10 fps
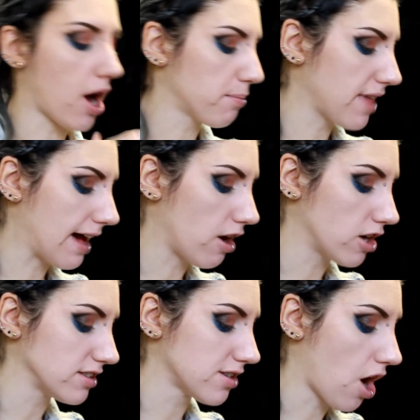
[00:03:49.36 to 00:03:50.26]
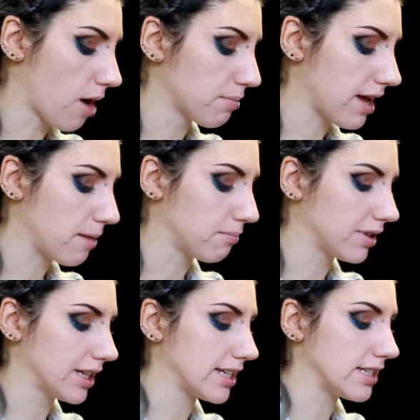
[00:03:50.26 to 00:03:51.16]
pop that on top and
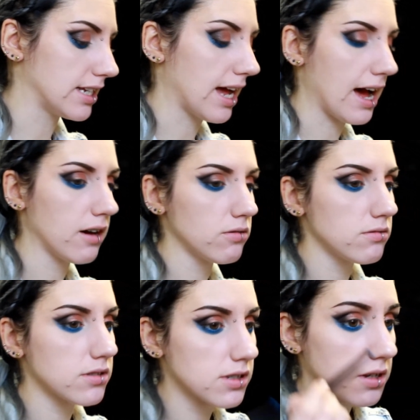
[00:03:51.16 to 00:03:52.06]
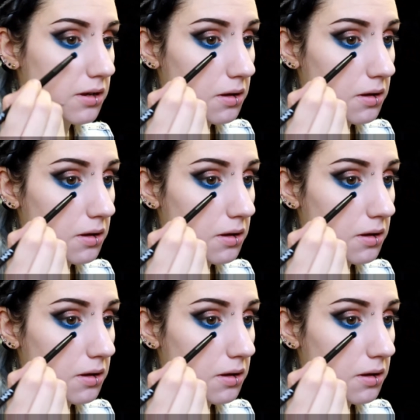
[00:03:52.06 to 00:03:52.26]
blend it out.